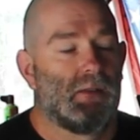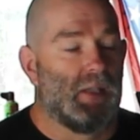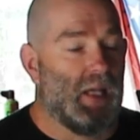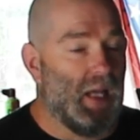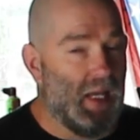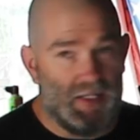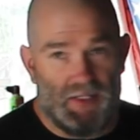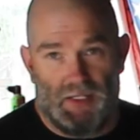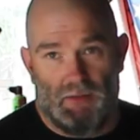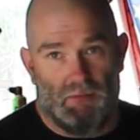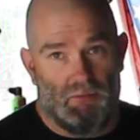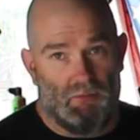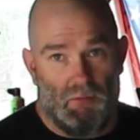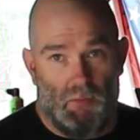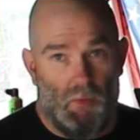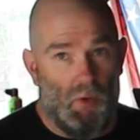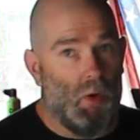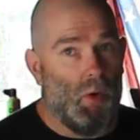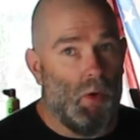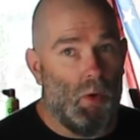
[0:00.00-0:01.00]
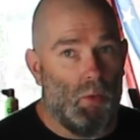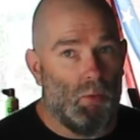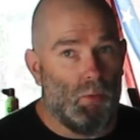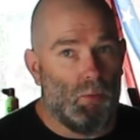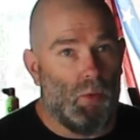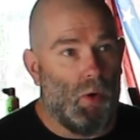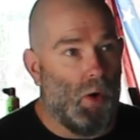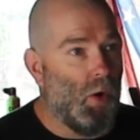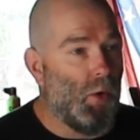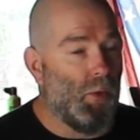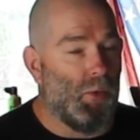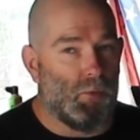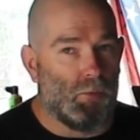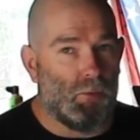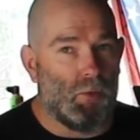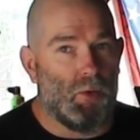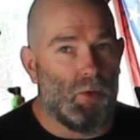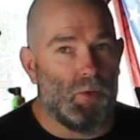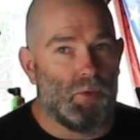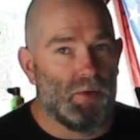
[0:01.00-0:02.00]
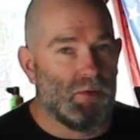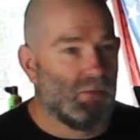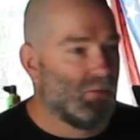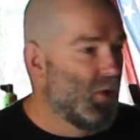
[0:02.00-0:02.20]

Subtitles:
as in on the road.